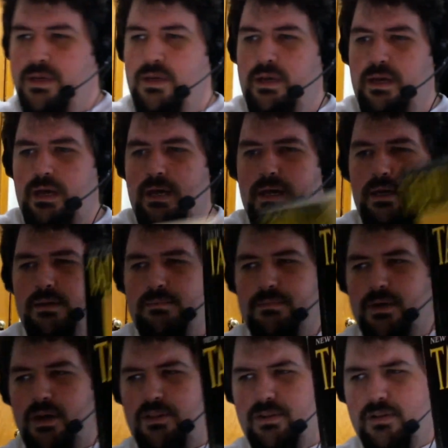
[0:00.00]

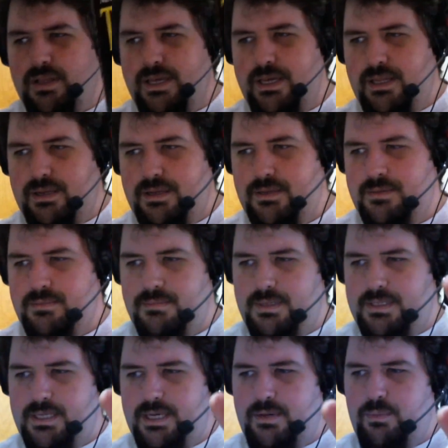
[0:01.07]
Otherland by
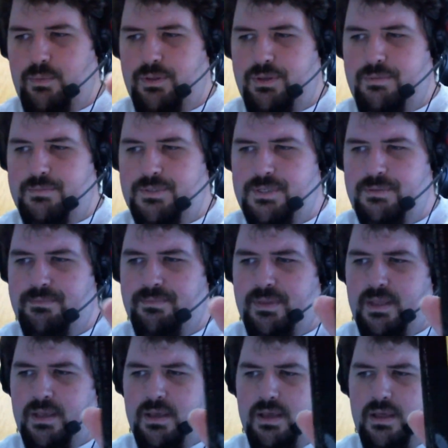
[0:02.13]
Tad Williams.
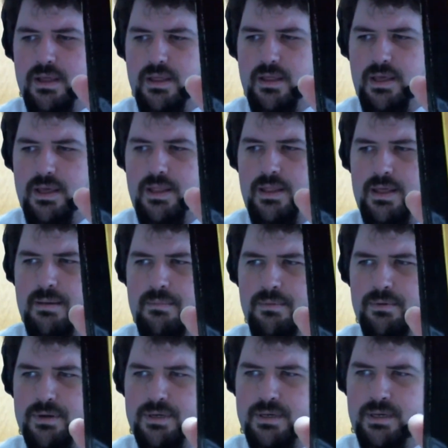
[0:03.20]
In that
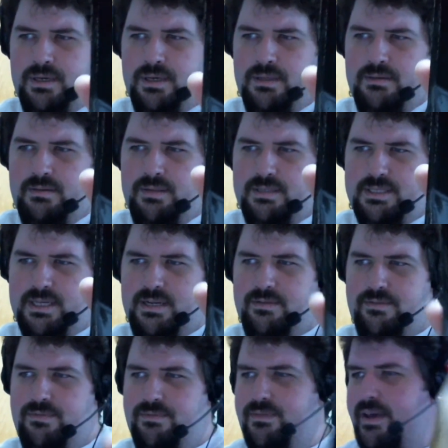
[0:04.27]
book, it's
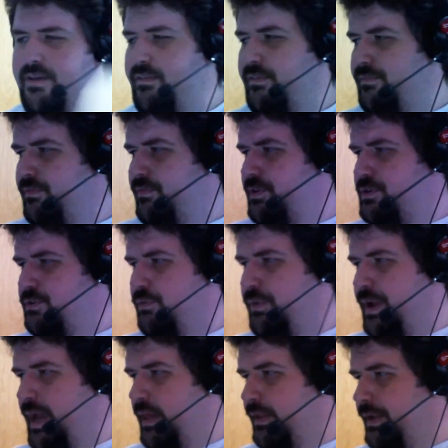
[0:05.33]
they have a virtual
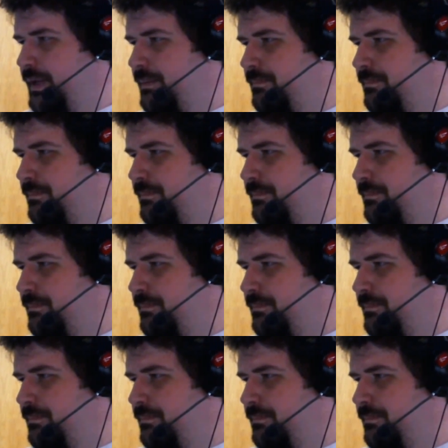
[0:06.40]
reality